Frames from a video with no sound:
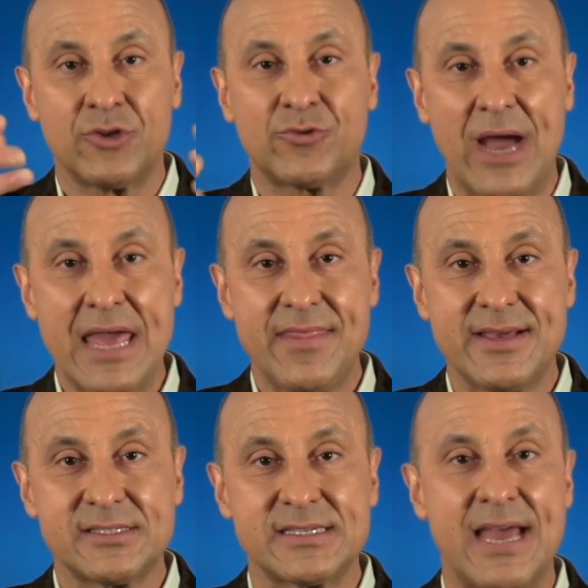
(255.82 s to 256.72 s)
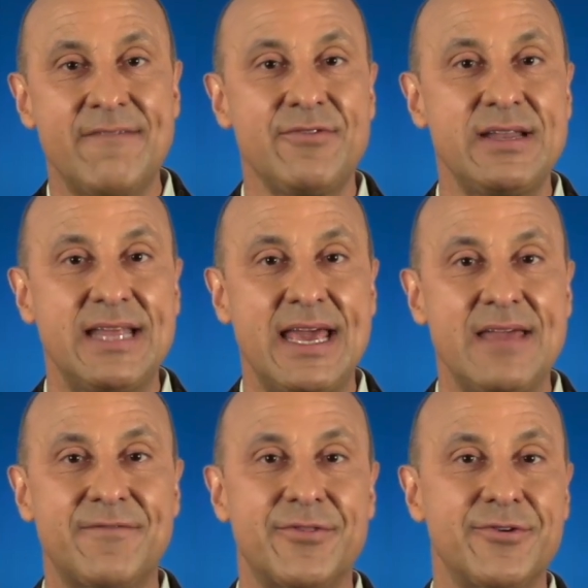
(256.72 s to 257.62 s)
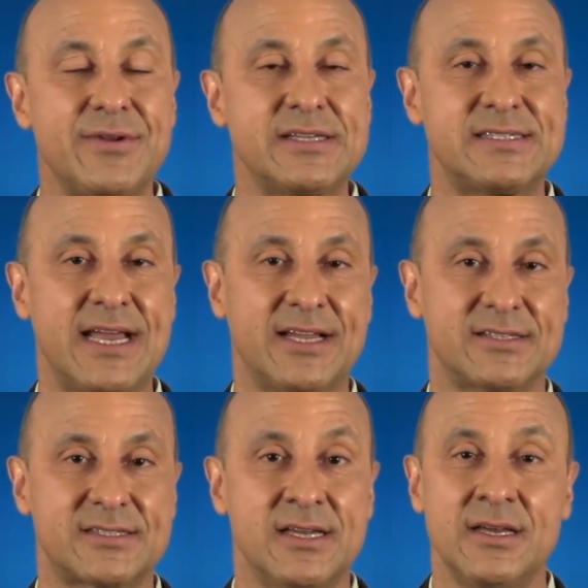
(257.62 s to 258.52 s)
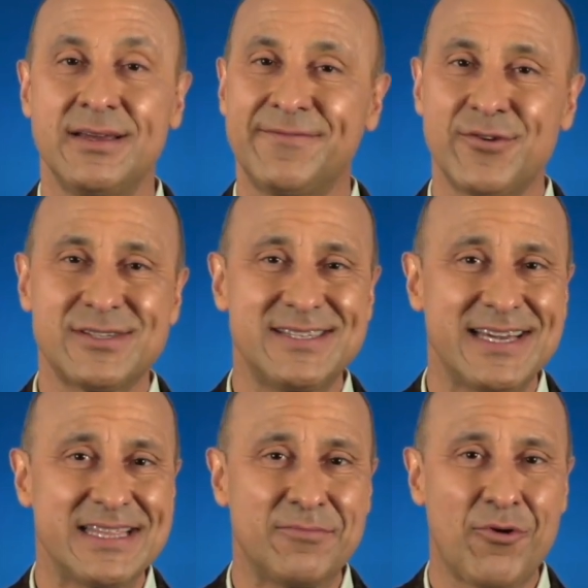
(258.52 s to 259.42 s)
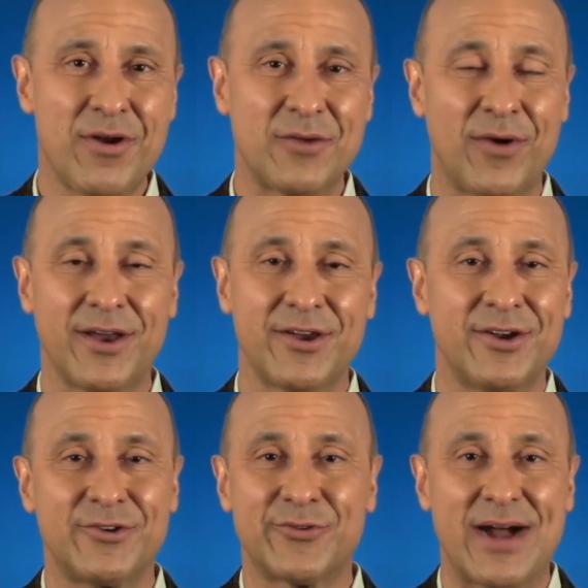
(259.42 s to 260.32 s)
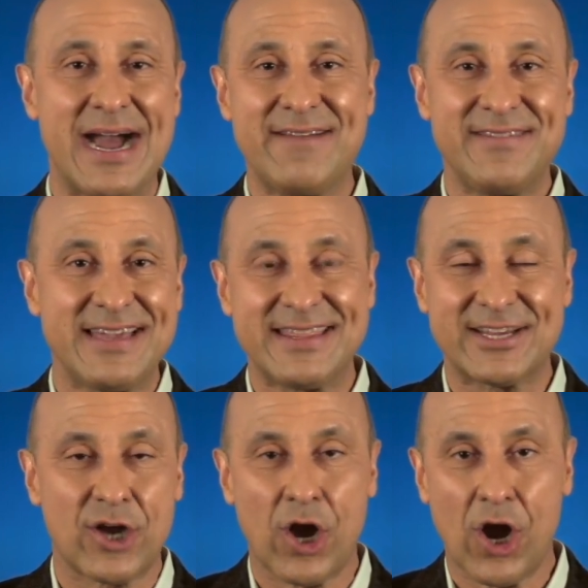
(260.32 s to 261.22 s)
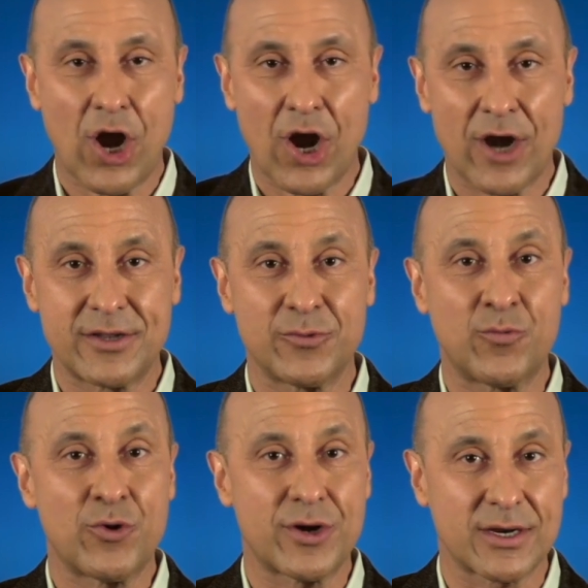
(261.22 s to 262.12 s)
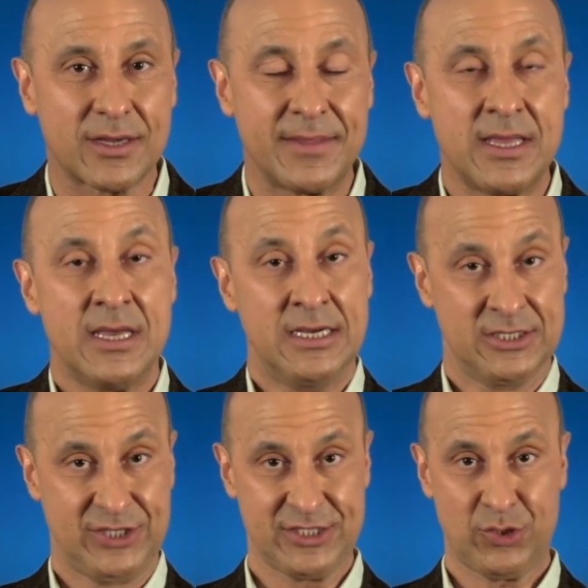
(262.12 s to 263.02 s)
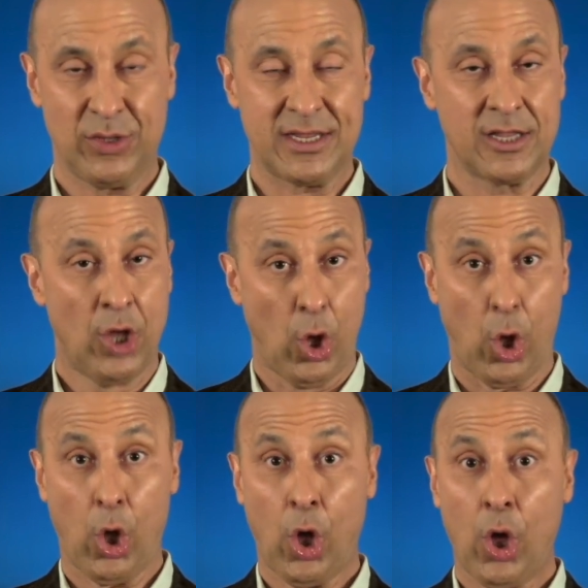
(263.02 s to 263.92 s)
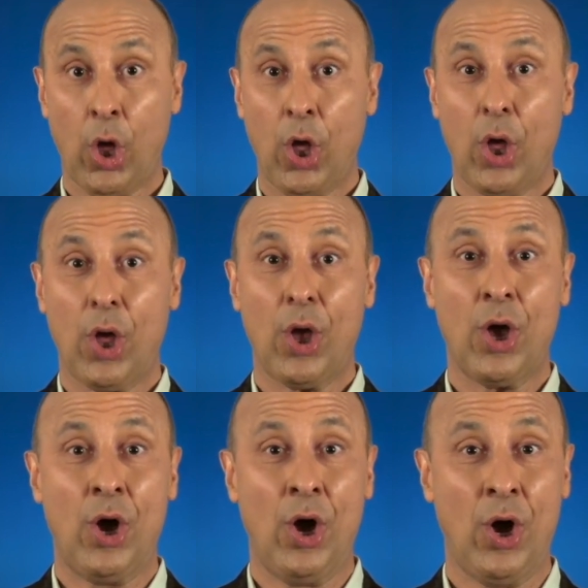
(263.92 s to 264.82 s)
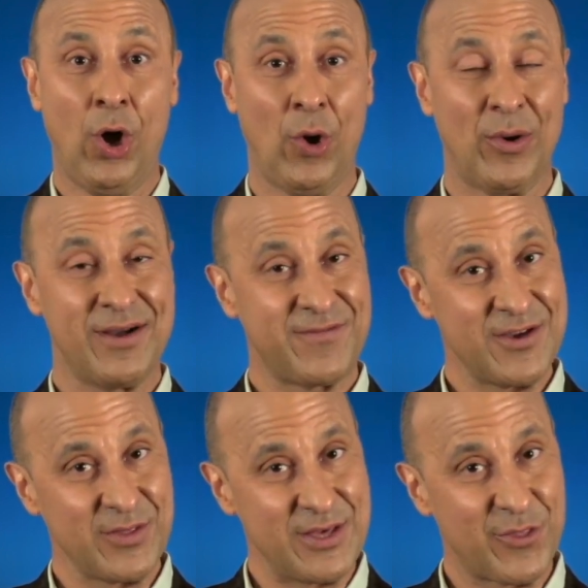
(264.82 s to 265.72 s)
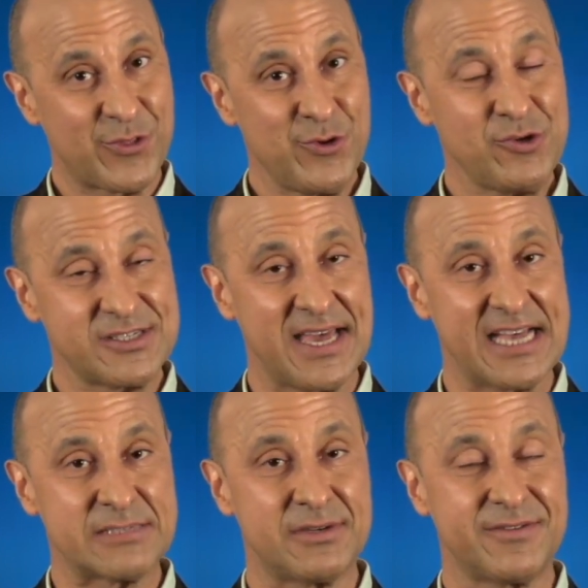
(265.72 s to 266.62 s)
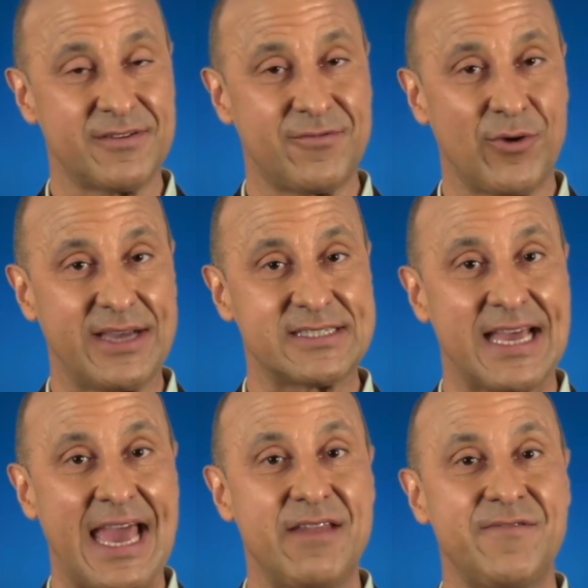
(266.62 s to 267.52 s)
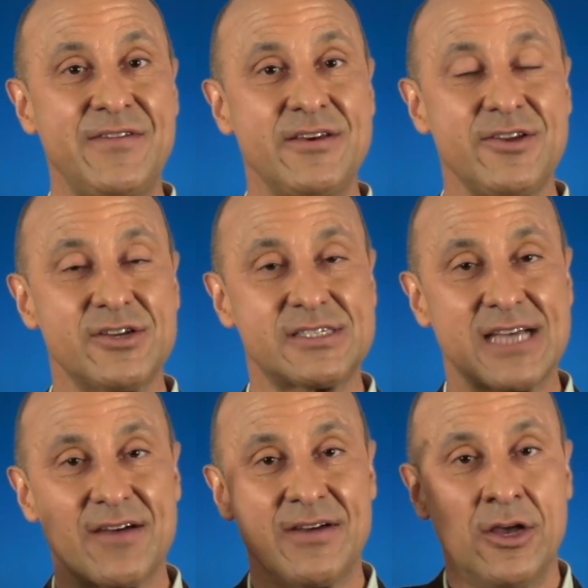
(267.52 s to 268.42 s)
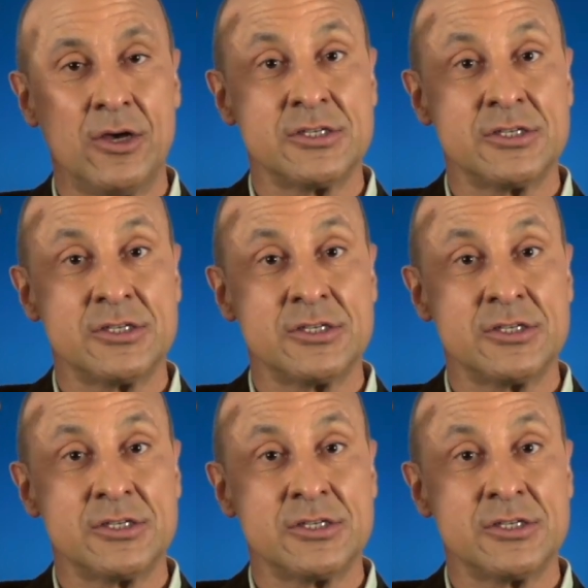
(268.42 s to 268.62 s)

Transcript: Try this every day for 30 seconds. First thing in the morning while you're driving in the car to work. Just do a little, oh! Feel the enthusiasm of your voice and feel yourself